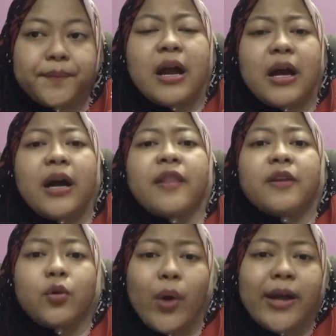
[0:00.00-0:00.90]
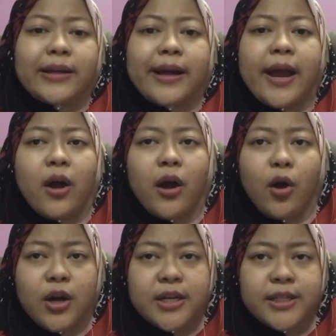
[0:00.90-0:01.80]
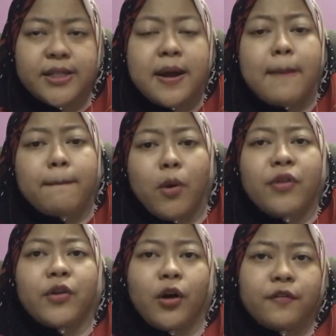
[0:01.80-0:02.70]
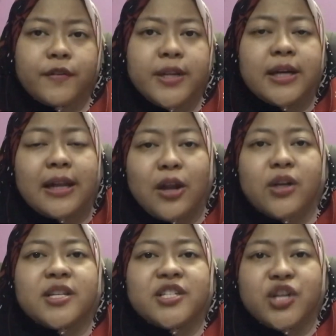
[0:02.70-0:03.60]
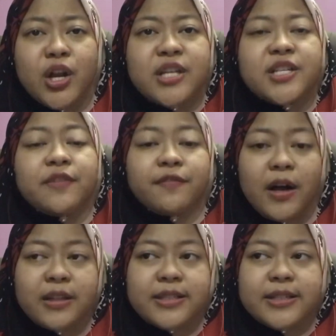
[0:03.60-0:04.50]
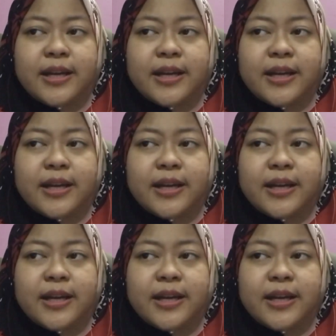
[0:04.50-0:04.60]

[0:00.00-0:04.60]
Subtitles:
Earthquakes occur most often along the geologic faults,